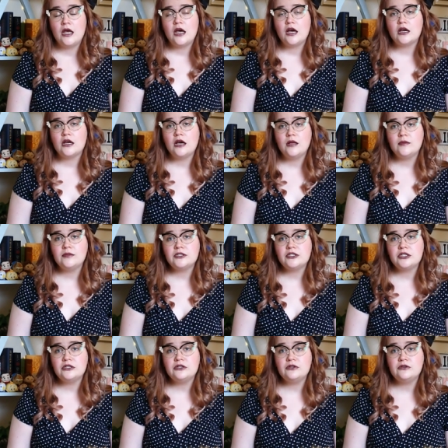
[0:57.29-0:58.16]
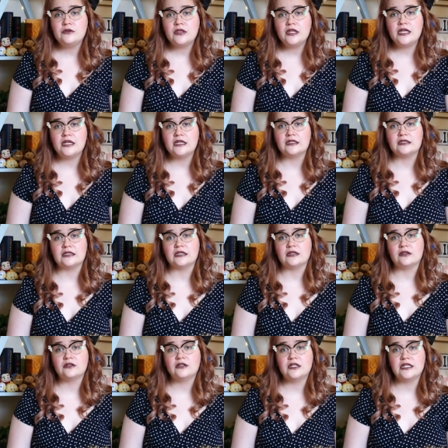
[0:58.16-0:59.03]
accomplishing new things
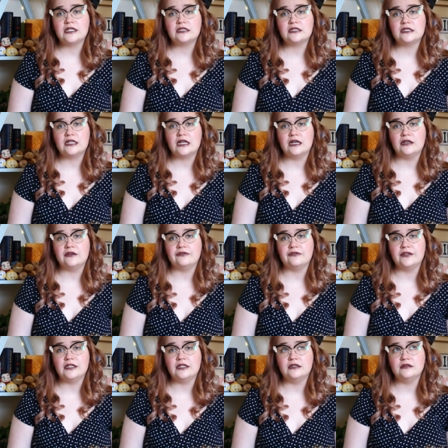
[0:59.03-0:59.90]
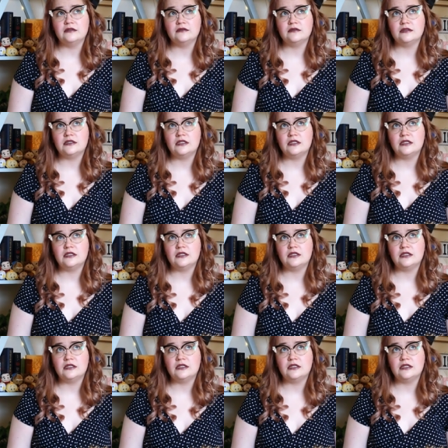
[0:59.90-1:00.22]
and learning stuff and